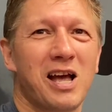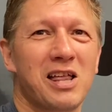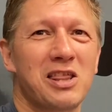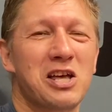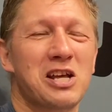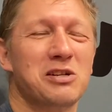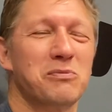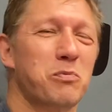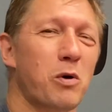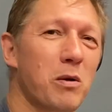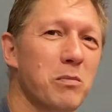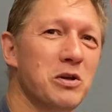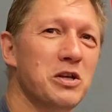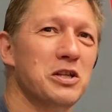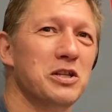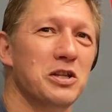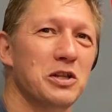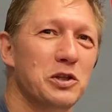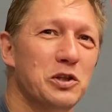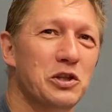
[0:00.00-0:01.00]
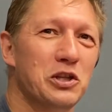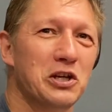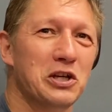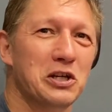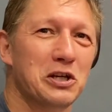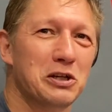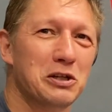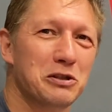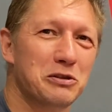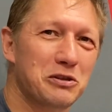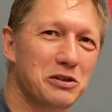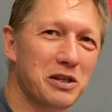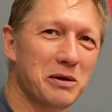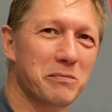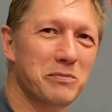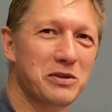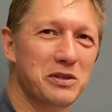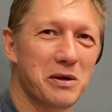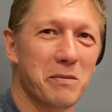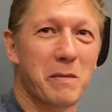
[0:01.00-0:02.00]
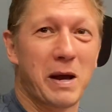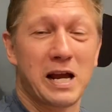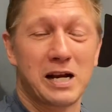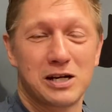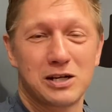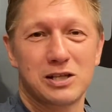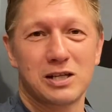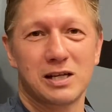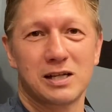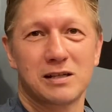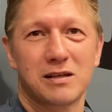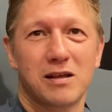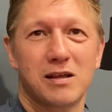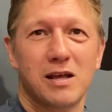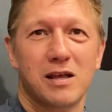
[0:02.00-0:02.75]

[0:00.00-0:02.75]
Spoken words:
That's probably the main thing.